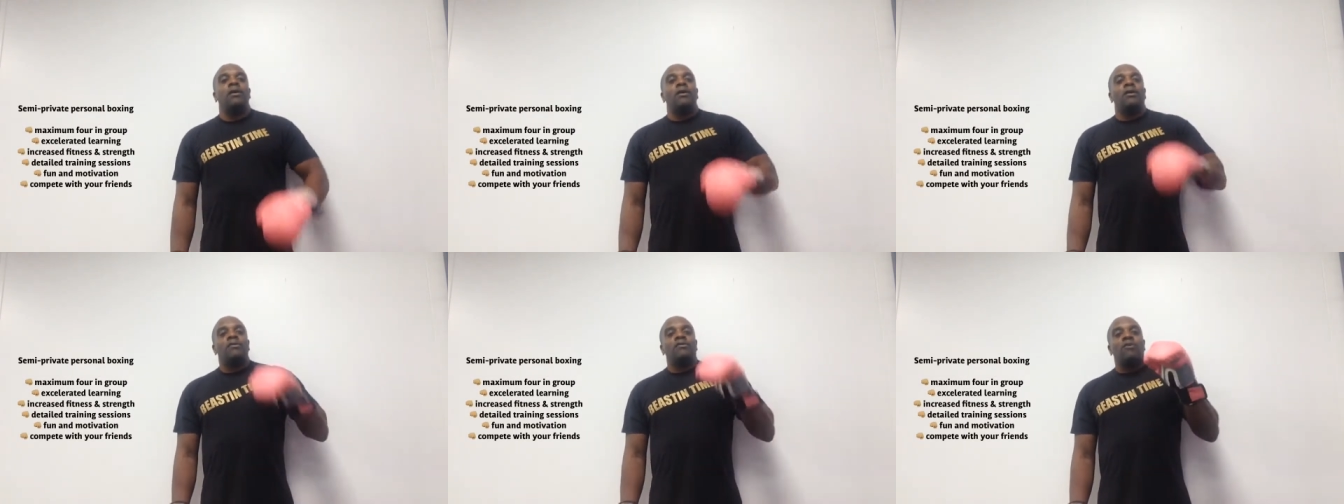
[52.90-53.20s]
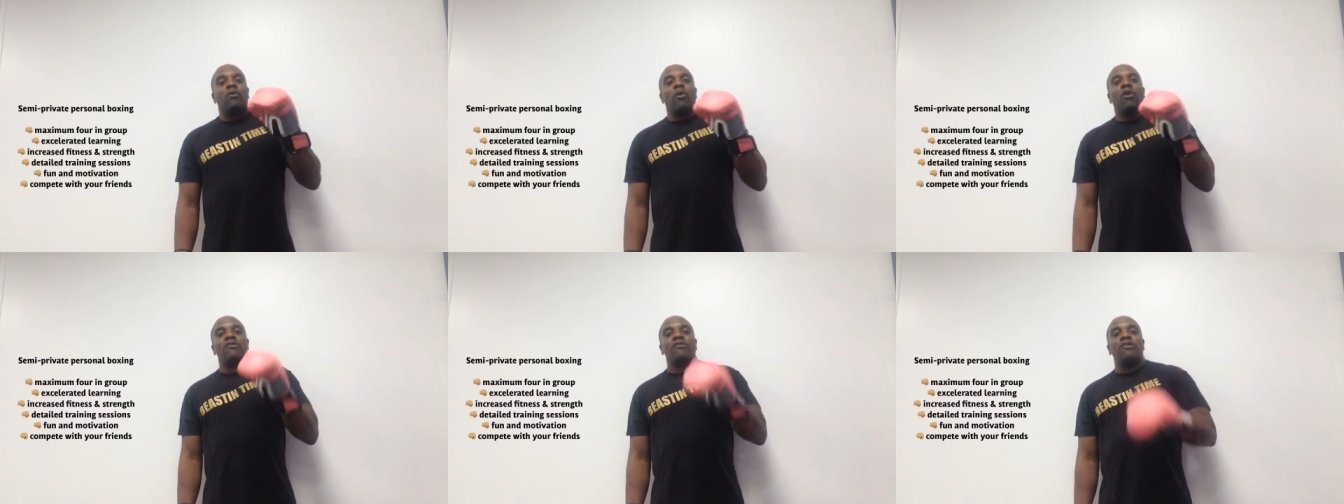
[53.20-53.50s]

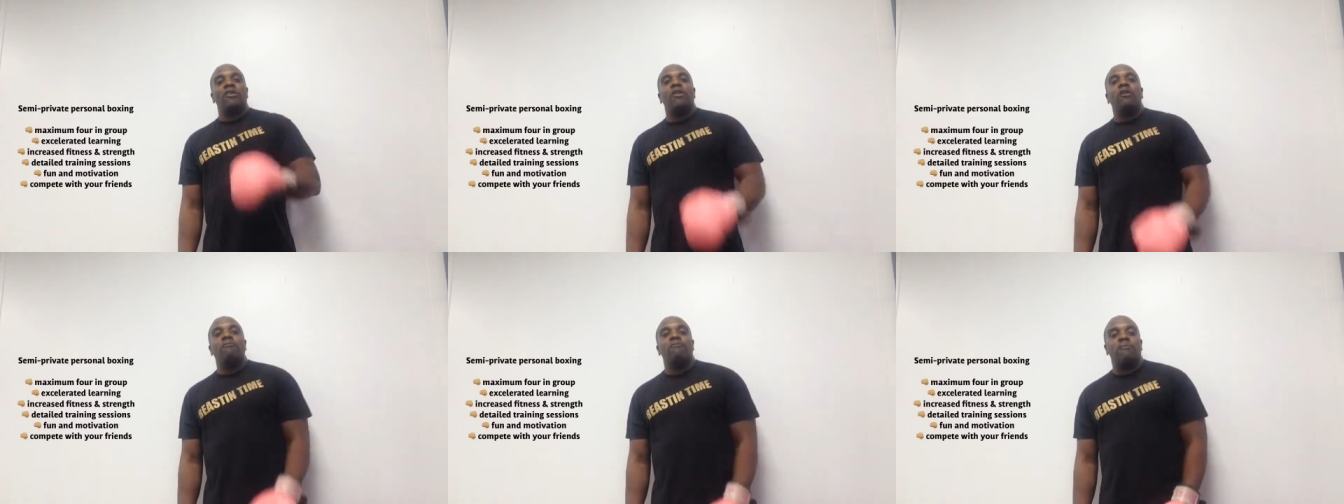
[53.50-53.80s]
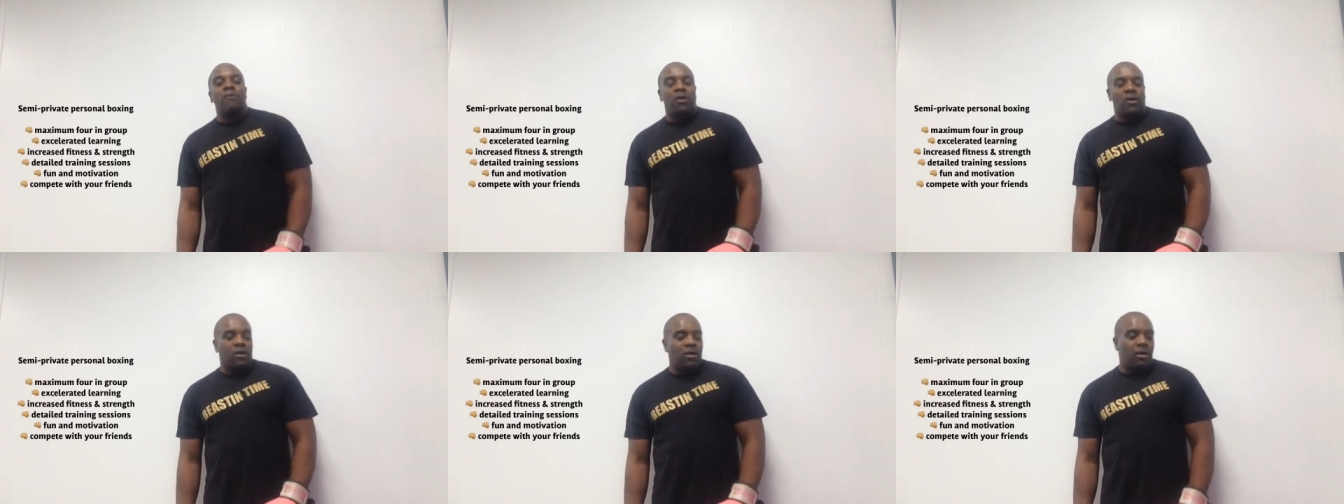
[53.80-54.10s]
So what's on
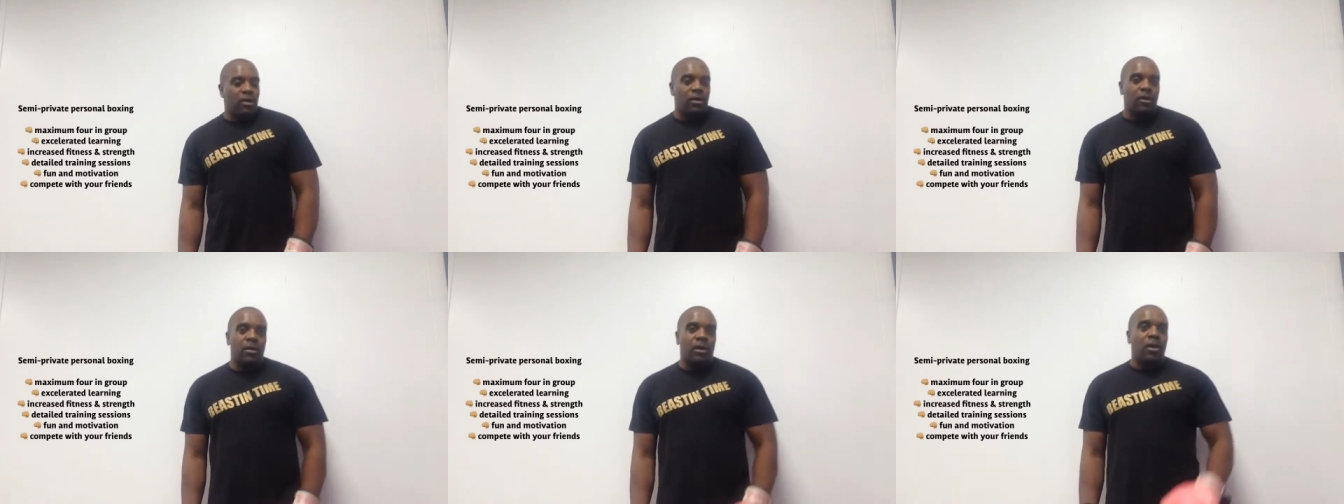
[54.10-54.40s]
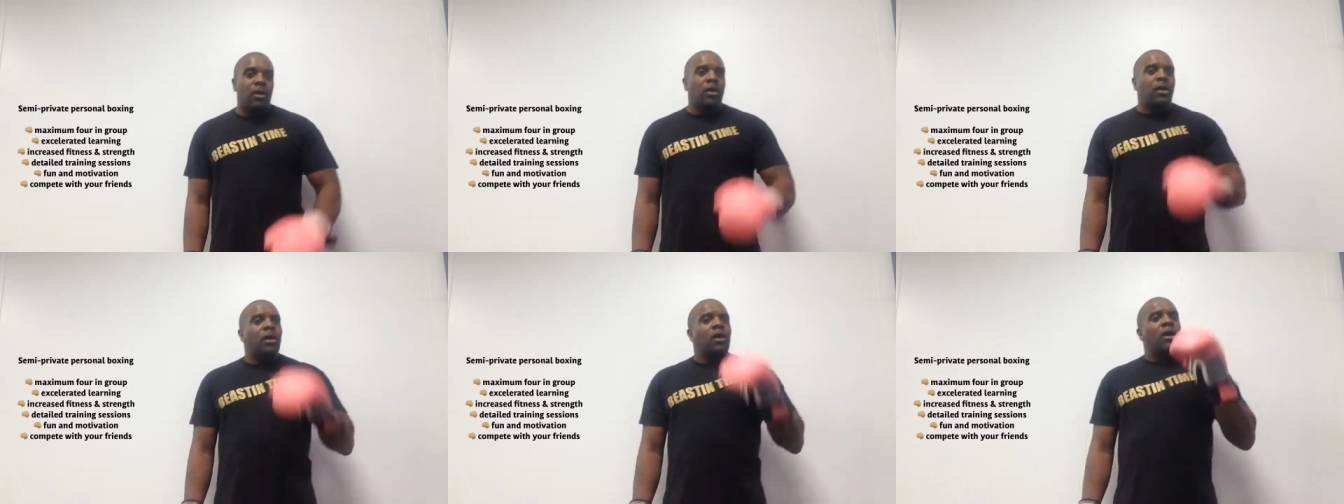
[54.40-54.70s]
offer?
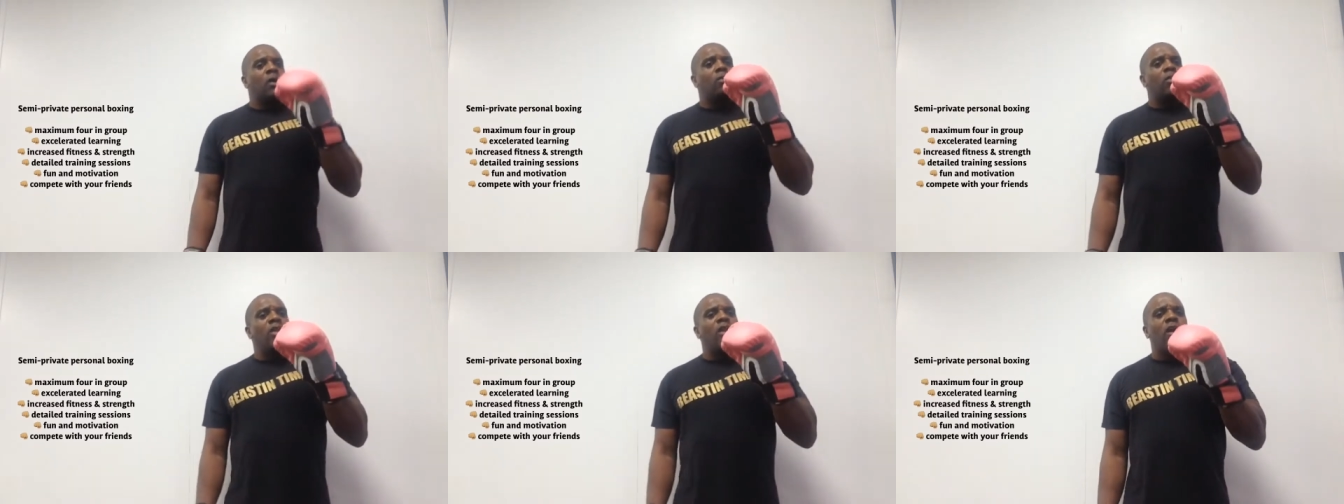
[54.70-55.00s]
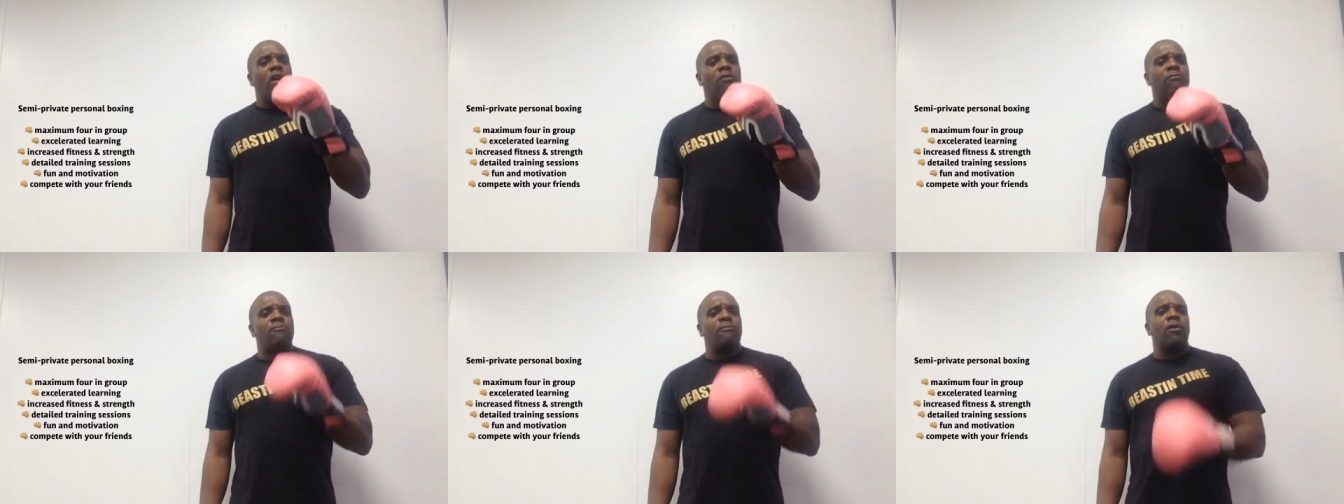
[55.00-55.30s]
We
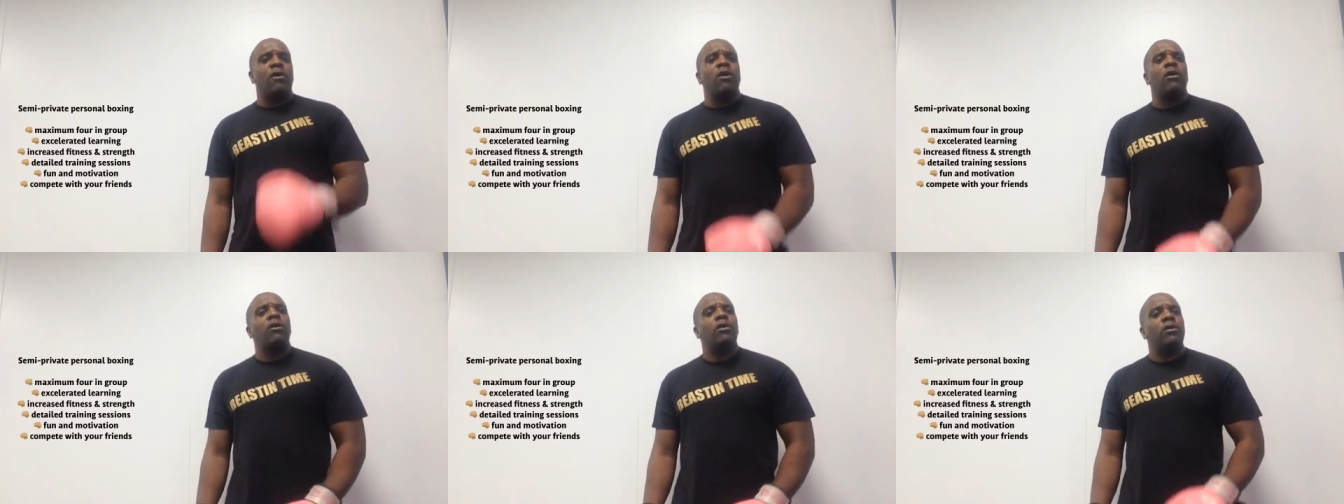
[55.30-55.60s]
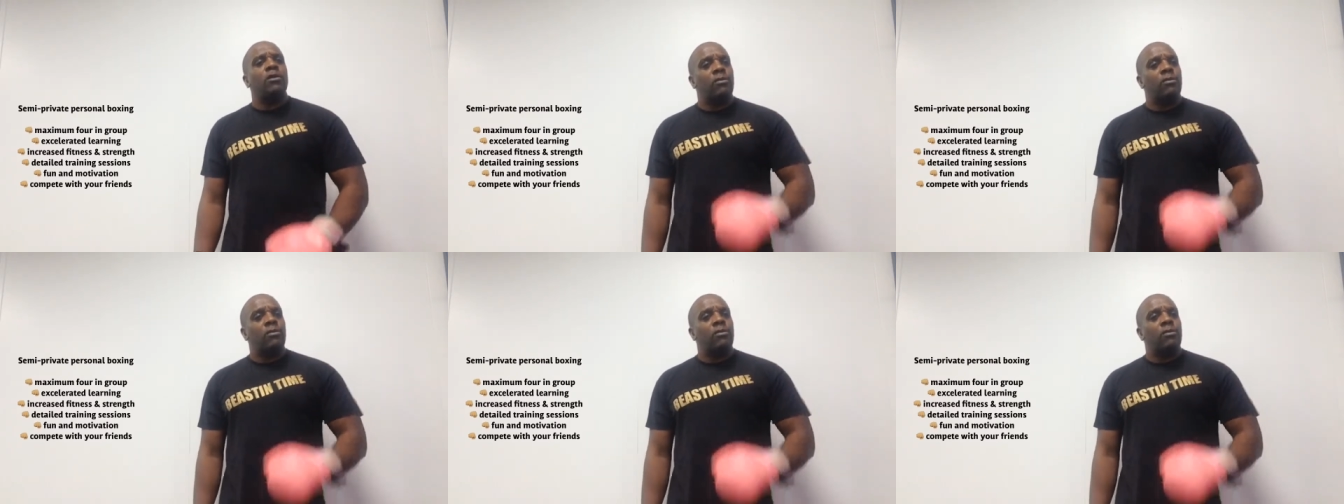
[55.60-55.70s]
offer